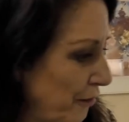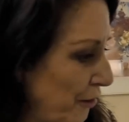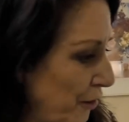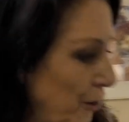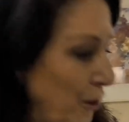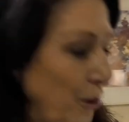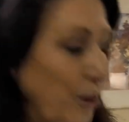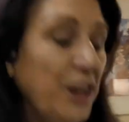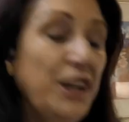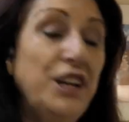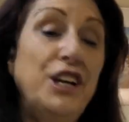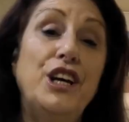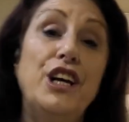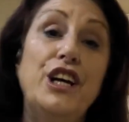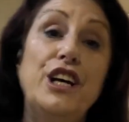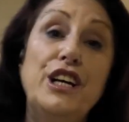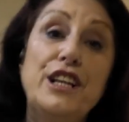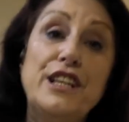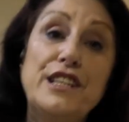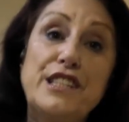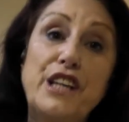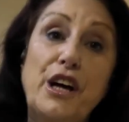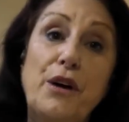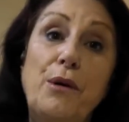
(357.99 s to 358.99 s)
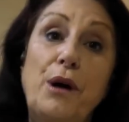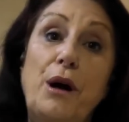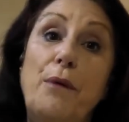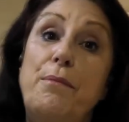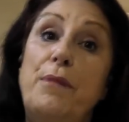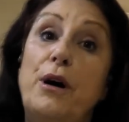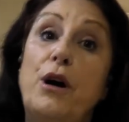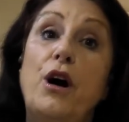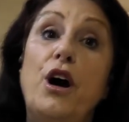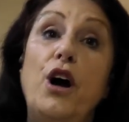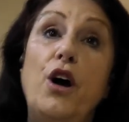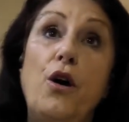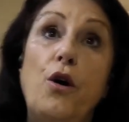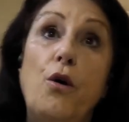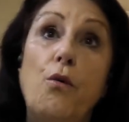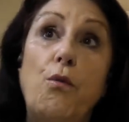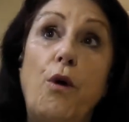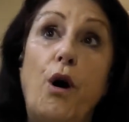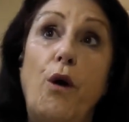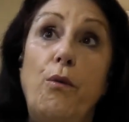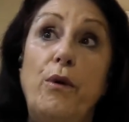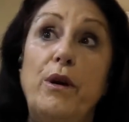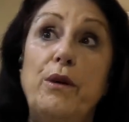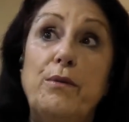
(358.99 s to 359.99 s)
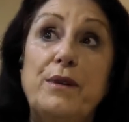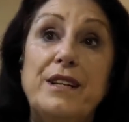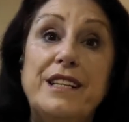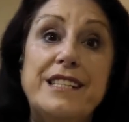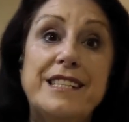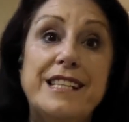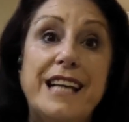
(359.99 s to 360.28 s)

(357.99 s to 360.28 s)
floor. So, but what we would